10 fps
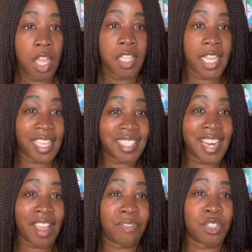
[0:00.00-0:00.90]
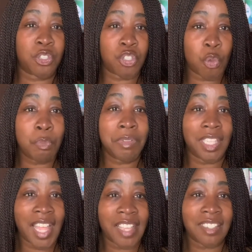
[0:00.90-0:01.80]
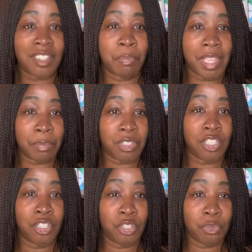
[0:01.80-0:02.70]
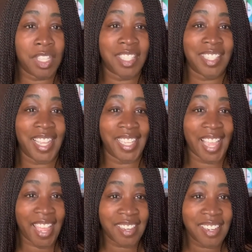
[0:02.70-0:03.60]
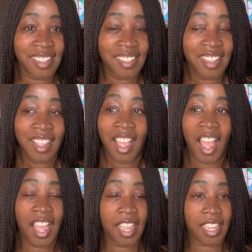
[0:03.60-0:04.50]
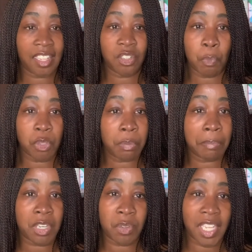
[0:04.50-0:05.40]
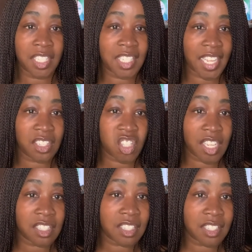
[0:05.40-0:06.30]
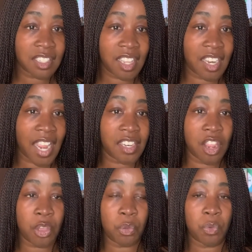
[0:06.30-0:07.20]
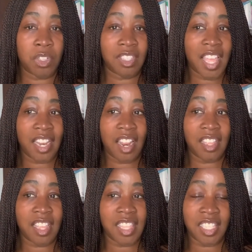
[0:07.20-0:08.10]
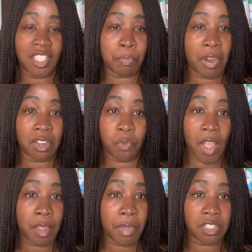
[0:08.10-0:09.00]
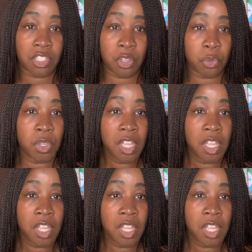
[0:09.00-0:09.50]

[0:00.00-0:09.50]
Like I said, I feel so blessed to be able to do this again. Most people don't get a second chance. And I know that, and this is part of why I'm also